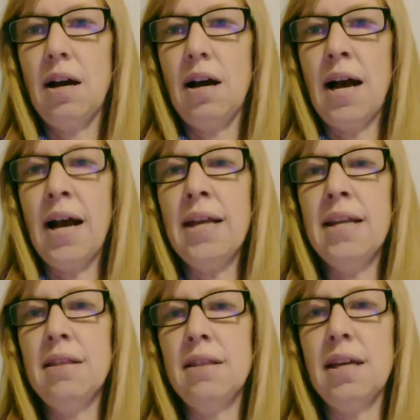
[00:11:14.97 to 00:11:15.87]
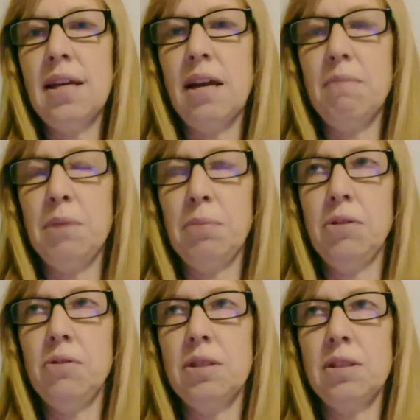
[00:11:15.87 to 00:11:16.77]
I didn't think I'd be able
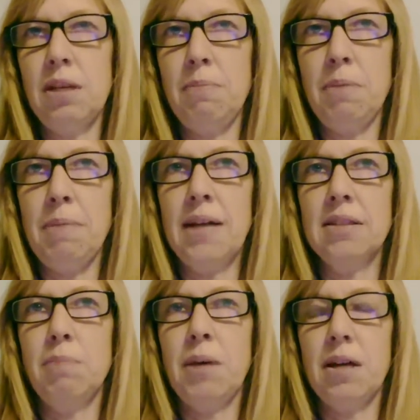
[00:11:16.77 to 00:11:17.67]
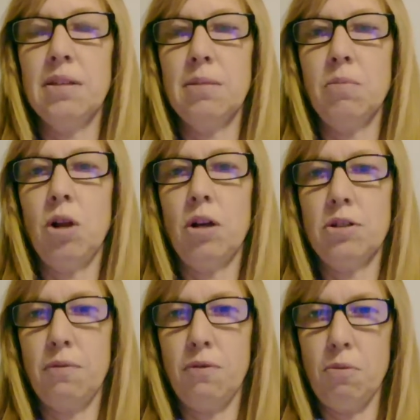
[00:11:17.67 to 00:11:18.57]
to use a sleeping mask because I'm
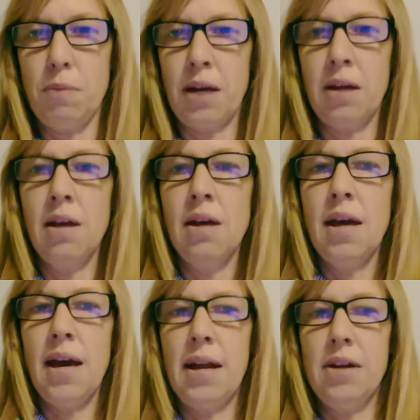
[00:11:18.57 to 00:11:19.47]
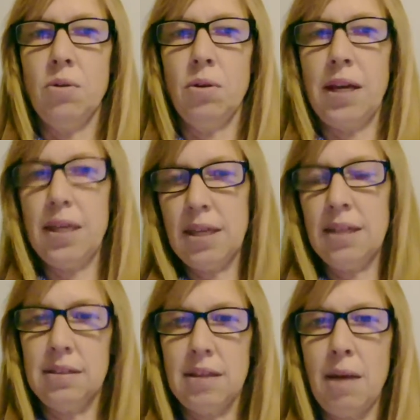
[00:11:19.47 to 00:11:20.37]
claustrophobic and I don't like
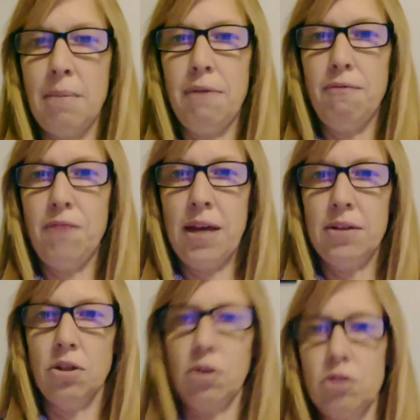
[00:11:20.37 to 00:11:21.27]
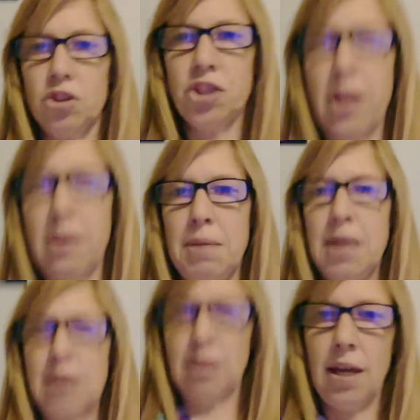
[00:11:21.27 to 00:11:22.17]
things on my face or shutting
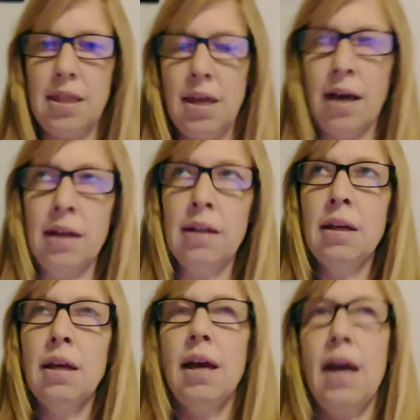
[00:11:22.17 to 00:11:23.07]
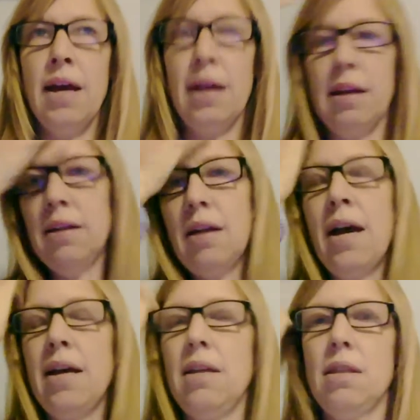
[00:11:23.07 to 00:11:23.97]
me in like that. And
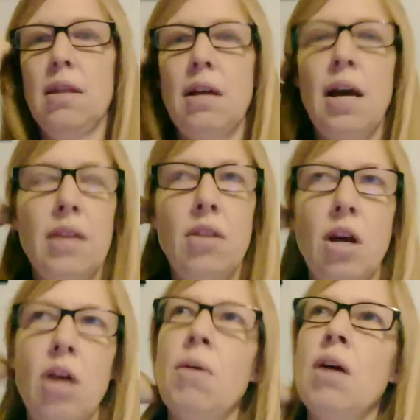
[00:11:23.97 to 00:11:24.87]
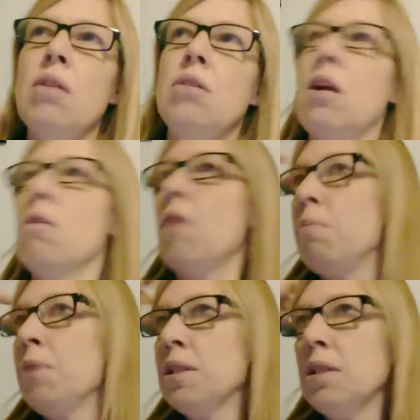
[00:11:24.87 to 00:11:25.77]
I thought, well, I'll
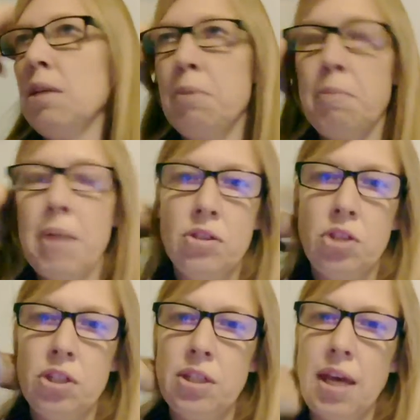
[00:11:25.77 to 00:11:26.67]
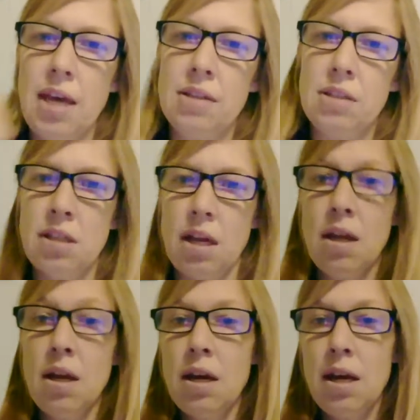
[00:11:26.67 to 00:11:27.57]
bring a sleeping mask just in case, because
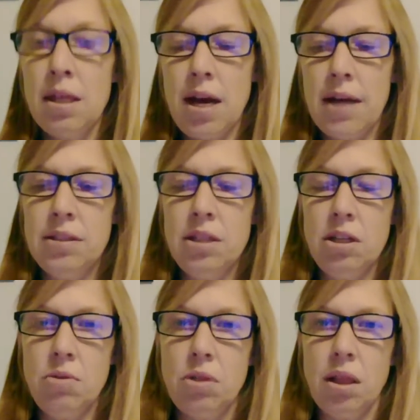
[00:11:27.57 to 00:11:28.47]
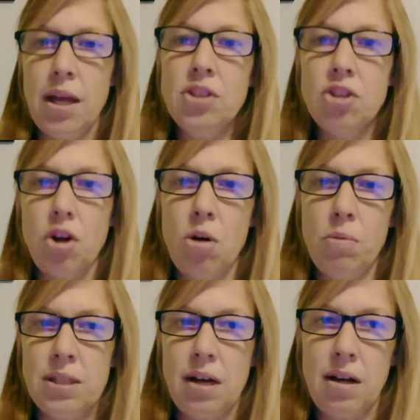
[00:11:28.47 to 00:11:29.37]
in the ICU the lights are
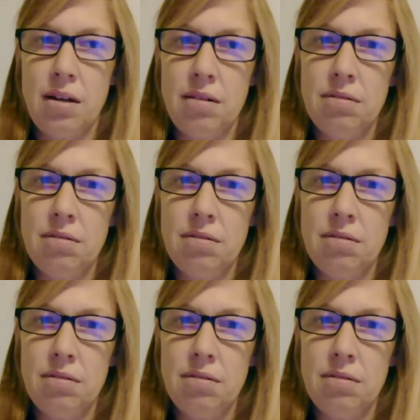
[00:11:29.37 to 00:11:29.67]
always on.